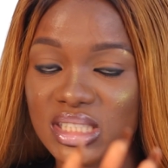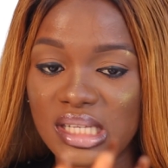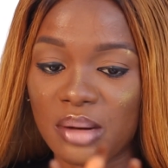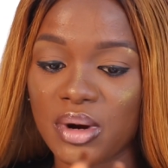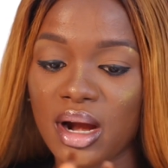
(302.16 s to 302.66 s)
this
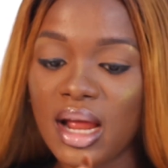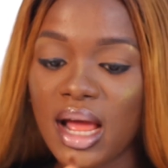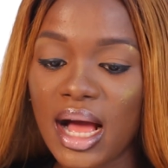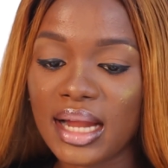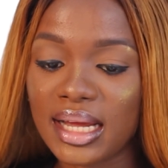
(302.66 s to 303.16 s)
camera,
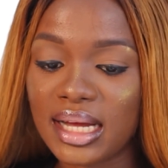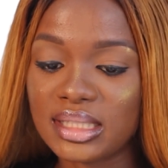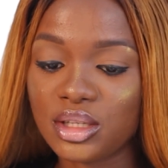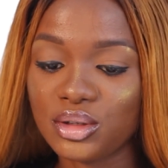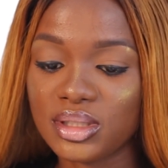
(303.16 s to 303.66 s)
and I
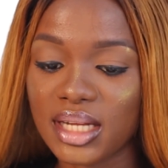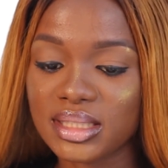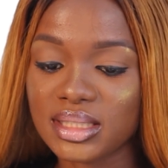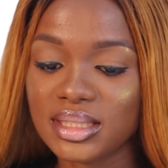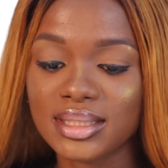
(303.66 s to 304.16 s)
can tell you
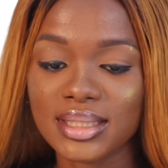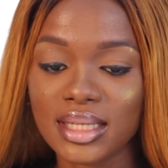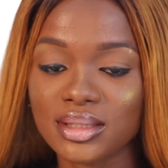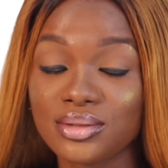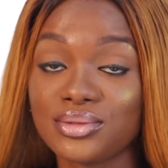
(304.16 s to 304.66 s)
that it
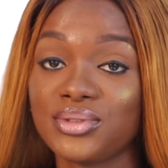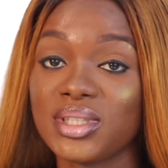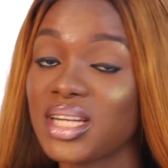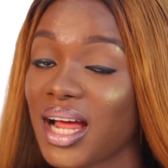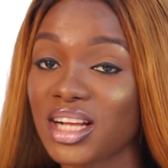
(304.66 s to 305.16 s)
has
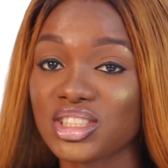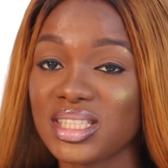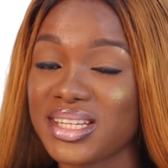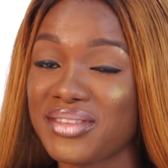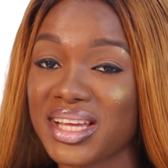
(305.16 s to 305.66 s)
really
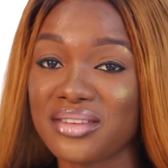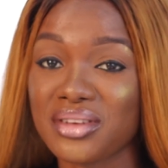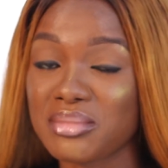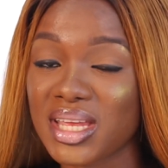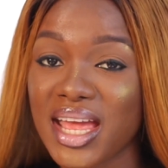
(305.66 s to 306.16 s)
actually never
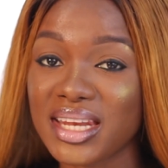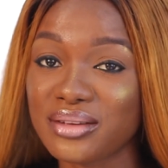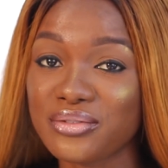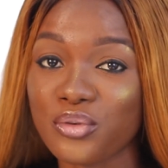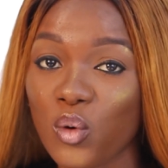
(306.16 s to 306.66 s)
given me
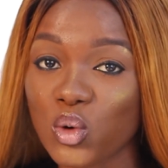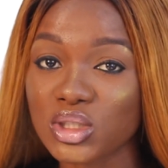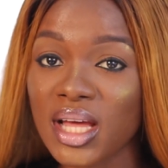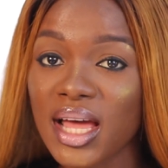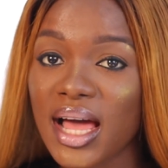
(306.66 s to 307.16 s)
any fault,
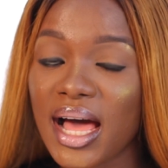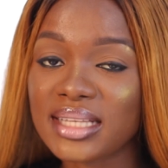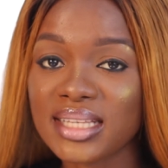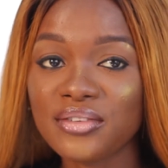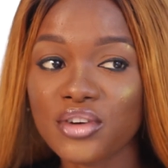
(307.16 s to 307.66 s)

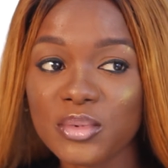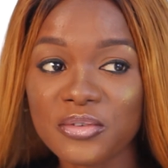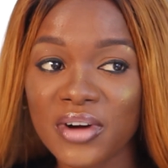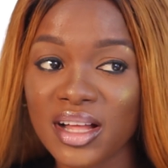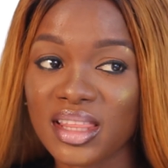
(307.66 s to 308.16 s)
aside from the
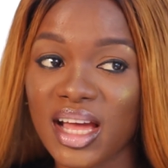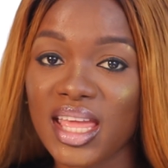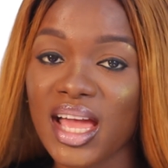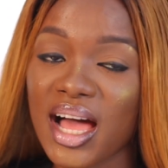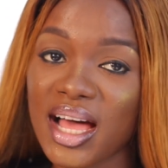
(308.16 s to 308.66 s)
fact that
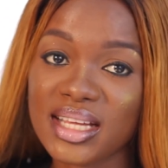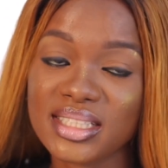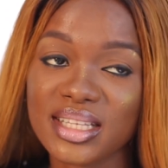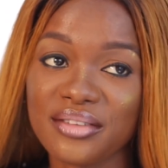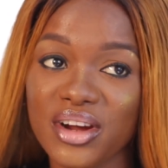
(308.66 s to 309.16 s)
it
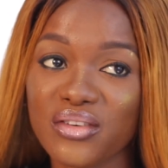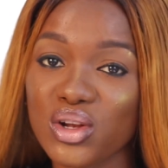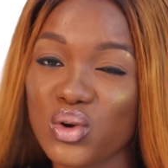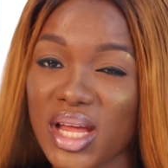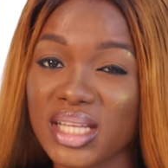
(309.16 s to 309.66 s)
has a very
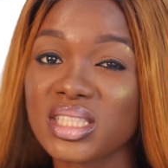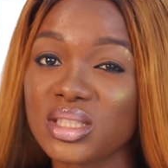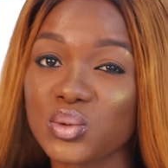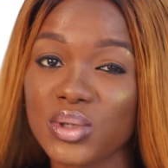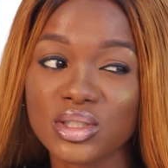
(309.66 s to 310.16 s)
low light
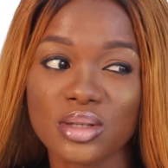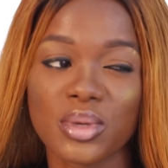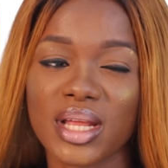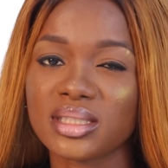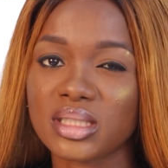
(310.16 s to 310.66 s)
situation.
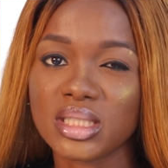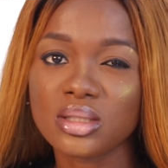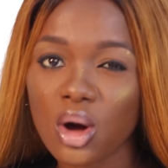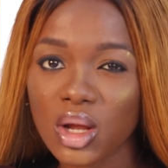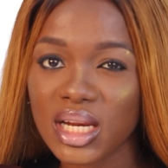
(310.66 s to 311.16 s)
But I
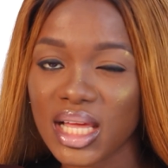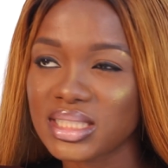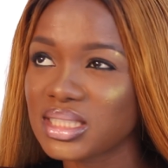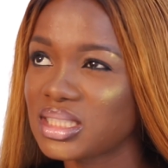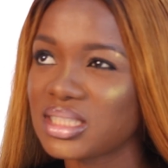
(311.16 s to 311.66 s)
did got
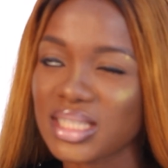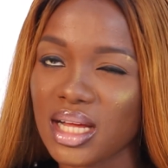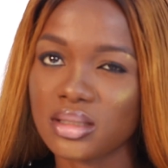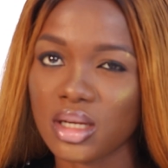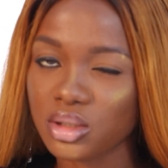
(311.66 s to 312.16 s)
lenses
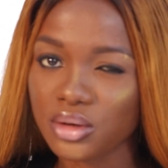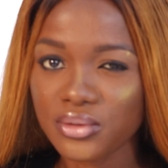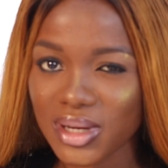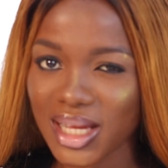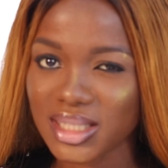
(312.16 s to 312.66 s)
and enough
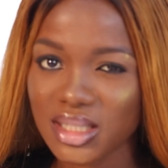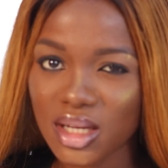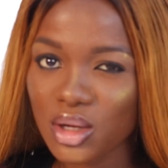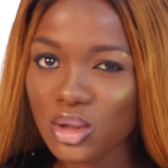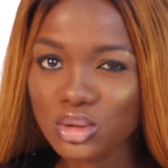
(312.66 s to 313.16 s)
light
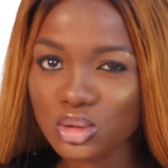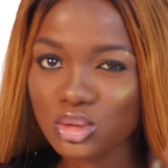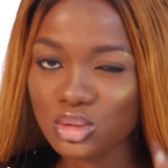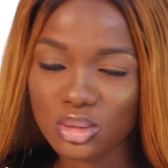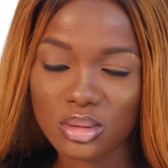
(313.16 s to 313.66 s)

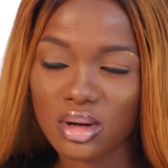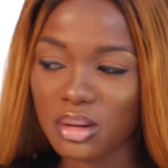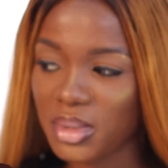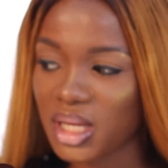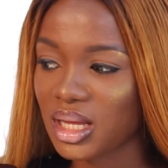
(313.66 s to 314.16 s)
to
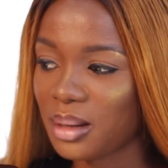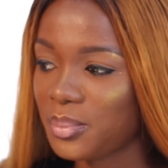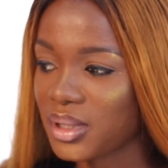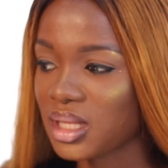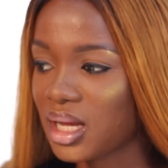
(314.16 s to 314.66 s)
make that
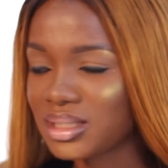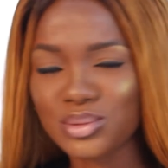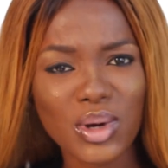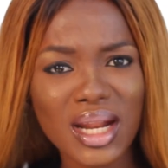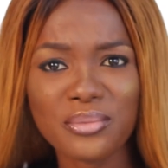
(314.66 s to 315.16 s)
better. It's
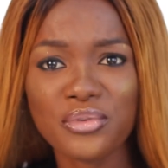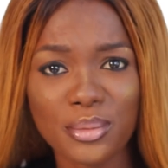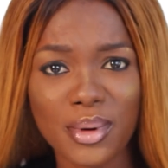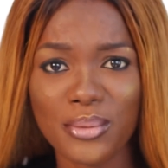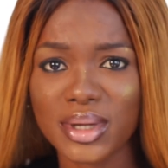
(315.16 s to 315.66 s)
what I'm
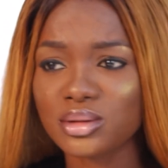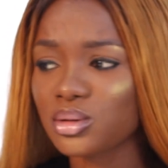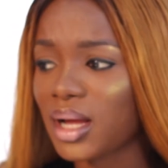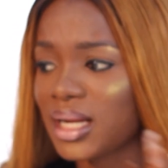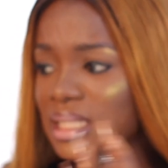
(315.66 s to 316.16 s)
filming with
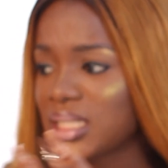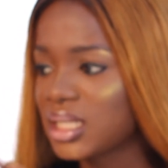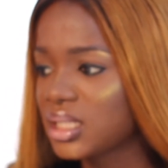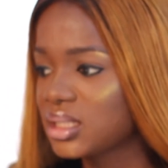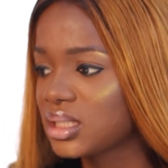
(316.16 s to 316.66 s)
too, and I
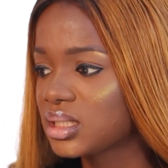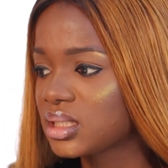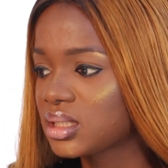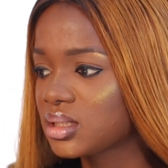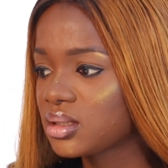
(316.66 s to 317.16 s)
think
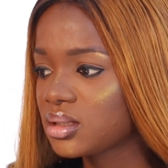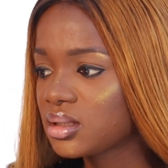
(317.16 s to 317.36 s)
this